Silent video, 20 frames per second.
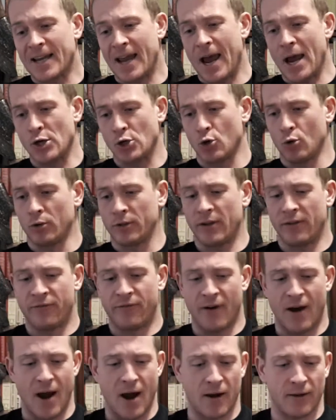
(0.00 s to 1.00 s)
casualty
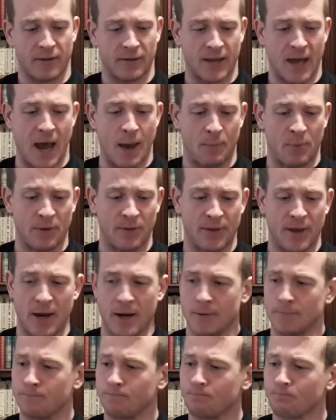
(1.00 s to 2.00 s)
fire that happened
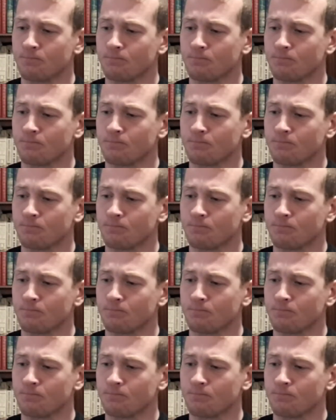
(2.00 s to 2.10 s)
there.